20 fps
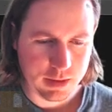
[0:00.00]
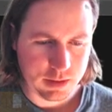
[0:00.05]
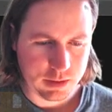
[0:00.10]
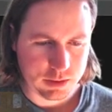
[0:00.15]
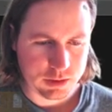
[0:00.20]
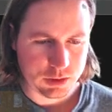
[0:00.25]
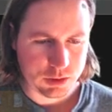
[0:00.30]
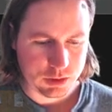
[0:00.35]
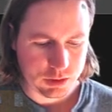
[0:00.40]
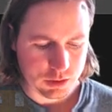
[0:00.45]
a
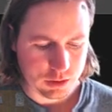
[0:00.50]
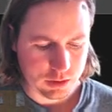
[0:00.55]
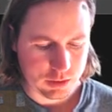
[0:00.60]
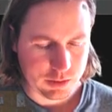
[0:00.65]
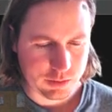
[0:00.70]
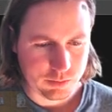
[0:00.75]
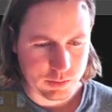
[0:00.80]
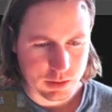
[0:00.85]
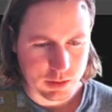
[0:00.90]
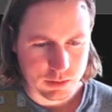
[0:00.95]

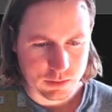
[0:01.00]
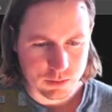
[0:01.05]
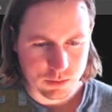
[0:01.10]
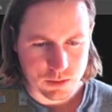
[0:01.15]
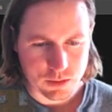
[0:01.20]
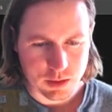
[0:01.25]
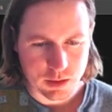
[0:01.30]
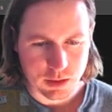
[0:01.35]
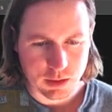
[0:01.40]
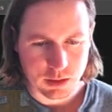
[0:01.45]
shot of me
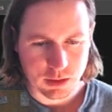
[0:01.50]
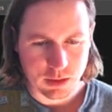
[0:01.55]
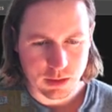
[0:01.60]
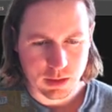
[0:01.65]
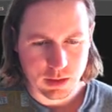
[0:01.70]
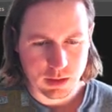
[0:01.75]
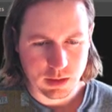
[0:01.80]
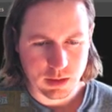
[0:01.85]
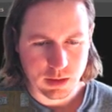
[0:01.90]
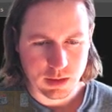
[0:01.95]
talking
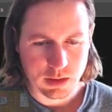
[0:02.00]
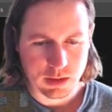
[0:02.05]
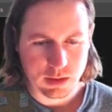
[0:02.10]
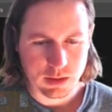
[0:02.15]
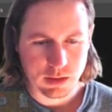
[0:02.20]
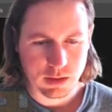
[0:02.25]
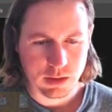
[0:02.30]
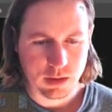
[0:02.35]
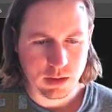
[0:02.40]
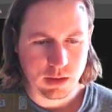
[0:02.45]
here.
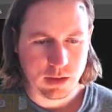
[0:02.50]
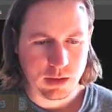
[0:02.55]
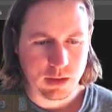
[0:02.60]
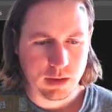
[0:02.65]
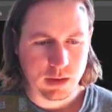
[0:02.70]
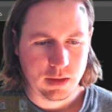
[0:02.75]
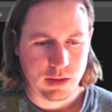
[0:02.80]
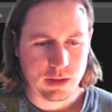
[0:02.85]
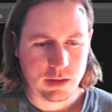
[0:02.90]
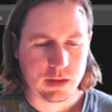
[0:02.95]

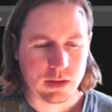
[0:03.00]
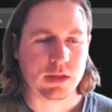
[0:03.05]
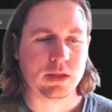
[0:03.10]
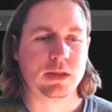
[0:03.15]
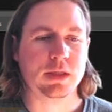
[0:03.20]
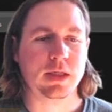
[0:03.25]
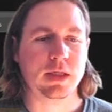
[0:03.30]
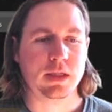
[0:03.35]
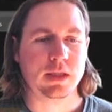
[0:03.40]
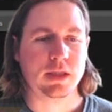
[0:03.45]
I'm going to
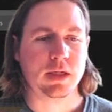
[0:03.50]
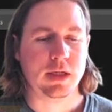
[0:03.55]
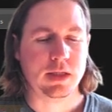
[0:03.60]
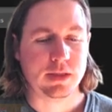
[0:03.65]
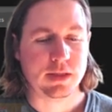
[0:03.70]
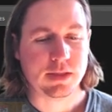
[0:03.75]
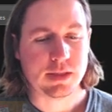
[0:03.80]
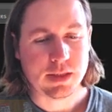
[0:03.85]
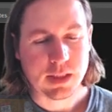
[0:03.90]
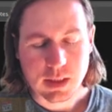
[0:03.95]
say,
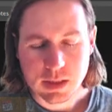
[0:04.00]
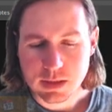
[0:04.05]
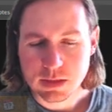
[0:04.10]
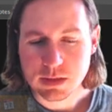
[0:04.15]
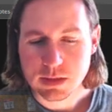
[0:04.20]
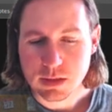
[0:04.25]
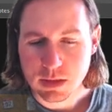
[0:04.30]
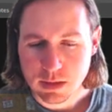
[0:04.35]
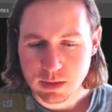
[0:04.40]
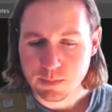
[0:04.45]
and the
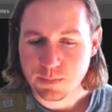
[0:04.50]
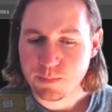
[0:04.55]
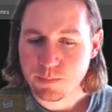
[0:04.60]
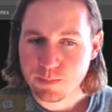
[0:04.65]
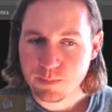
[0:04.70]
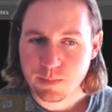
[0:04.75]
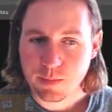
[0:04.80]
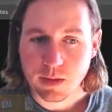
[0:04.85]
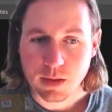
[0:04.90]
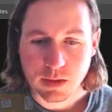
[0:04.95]
second time
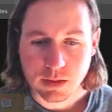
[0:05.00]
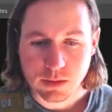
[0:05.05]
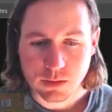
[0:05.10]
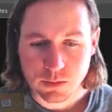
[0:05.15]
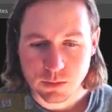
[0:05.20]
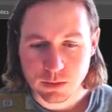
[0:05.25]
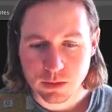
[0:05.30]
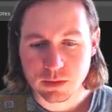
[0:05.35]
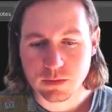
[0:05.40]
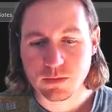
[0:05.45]
I saw
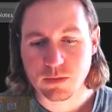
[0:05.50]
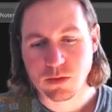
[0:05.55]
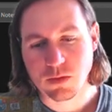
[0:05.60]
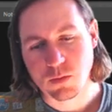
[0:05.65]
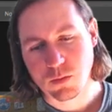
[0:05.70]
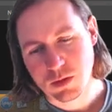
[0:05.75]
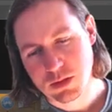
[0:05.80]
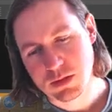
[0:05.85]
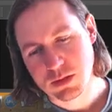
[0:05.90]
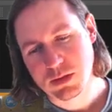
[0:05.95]
UFO
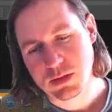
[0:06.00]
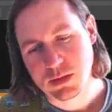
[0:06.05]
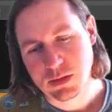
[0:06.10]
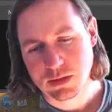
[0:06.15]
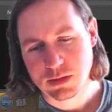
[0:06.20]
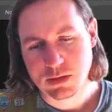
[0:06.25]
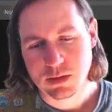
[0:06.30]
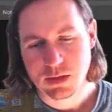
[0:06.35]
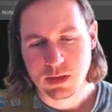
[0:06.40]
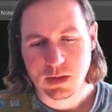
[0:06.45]
was
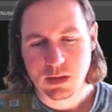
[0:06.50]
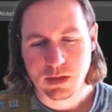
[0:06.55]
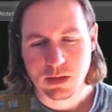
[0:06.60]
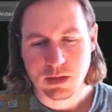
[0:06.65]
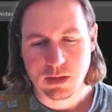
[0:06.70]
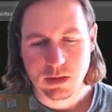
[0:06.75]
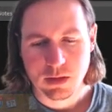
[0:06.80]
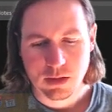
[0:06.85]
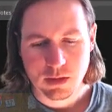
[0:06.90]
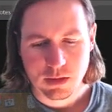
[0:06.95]

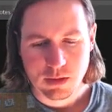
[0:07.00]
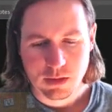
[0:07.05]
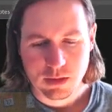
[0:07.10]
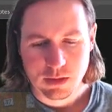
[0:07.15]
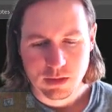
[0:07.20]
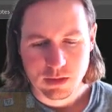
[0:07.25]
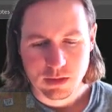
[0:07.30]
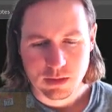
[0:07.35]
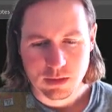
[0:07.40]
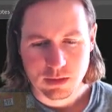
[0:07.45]

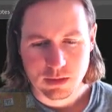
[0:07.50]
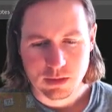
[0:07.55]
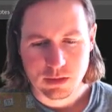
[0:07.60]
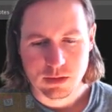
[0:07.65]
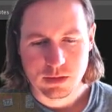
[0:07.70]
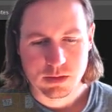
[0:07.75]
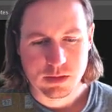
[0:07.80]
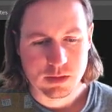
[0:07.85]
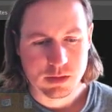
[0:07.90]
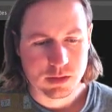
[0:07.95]

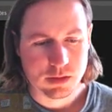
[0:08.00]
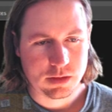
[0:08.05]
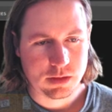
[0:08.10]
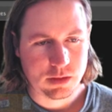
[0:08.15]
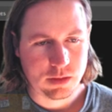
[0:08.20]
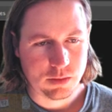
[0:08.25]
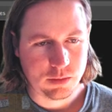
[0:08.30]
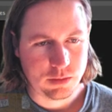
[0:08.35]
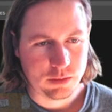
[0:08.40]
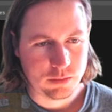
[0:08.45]
this.
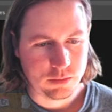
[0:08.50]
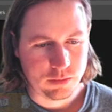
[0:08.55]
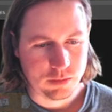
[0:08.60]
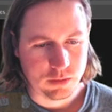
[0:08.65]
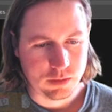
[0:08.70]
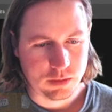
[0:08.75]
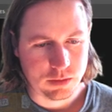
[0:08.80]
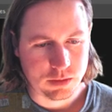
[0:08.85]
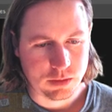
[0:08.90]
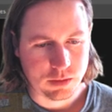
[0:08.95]
I
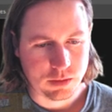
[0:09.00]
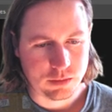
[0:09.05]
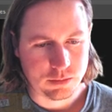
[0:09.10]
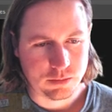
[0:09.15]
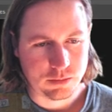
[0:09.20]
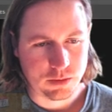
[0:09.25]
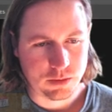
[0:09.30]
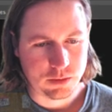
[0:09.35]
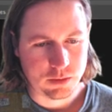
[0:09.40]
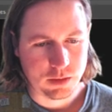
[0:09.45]
was going
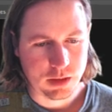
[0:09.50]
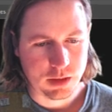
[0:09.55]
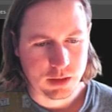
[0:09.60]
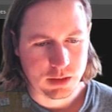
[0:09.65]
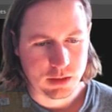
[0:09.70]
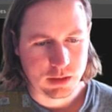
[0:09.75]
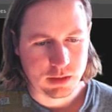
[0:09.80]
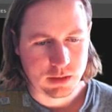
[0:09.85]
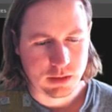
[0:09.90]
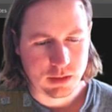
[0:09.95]
for a
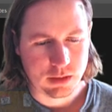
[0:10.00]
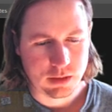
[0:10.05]
run.